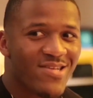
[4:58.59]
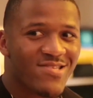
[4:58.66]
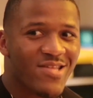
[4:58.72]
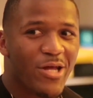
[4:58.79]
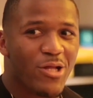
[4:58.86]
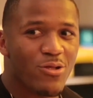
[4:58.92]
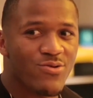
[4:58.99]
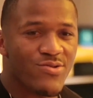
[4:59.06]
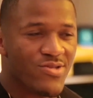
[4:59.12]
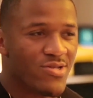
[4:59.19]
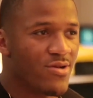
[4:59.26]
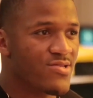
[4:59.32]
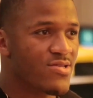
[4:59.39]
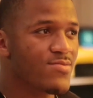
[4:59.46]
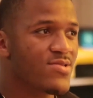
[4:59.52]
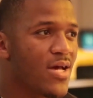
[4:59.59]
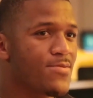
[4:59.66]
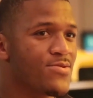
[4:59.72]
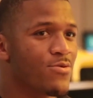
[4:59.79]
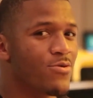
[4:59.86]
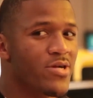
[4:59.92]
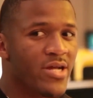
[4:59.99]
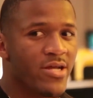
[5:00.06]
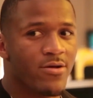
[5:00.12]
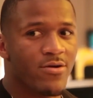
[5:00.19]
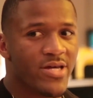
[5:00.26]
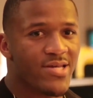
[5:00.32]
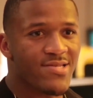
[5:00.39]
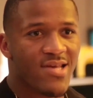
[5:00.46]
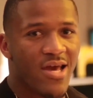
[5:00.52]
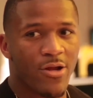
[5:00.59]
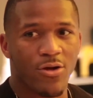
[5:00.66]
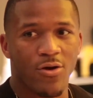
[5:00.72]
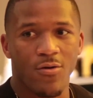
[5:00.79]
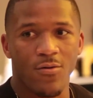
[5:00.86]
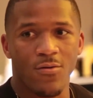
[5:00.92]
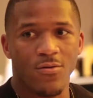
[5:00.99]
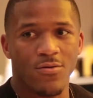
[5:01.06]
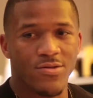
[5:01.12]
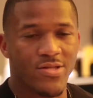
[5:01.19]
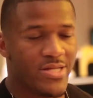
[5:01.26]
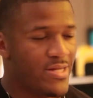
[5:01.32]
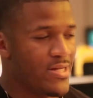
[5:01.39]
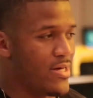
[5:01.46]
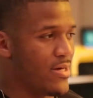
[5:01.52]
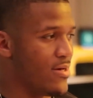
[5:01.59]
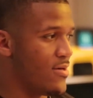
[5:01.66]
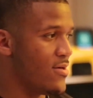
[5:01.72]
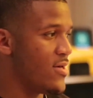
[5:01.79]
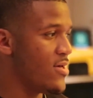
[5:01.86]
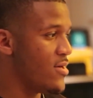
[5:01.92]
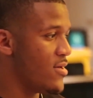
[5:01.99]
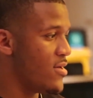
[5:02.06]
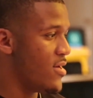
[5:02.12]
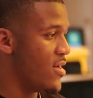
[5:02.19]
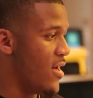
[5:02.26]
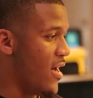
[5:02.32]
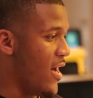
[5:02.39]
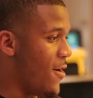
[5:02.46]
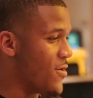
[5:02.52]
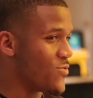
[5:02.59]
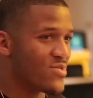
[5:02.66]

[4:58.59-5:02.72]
I can stay loose. Sometimes at work, it gets kind of cold and I always